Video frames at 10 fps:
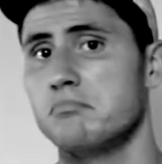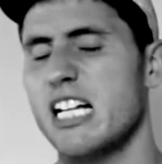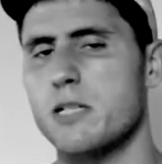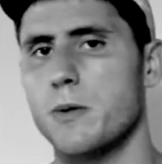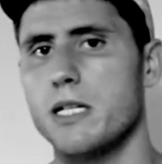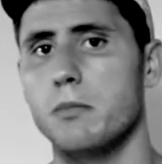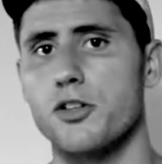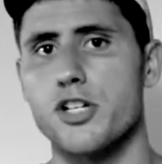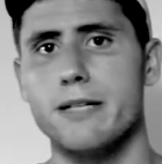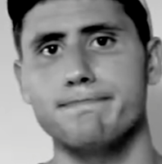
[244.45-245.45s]
That's pretty
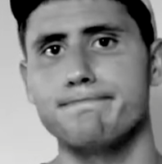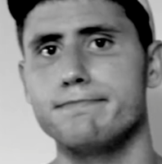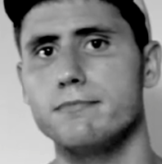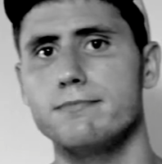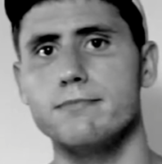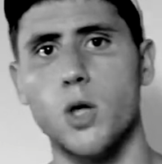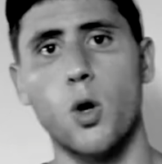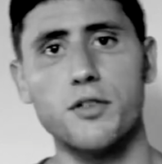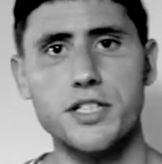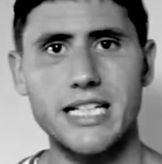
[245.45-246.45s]
much it.
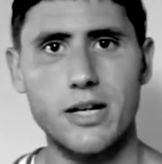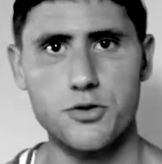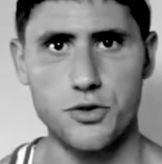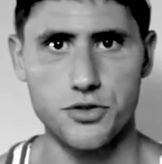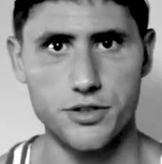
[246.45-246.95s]
Off to the outro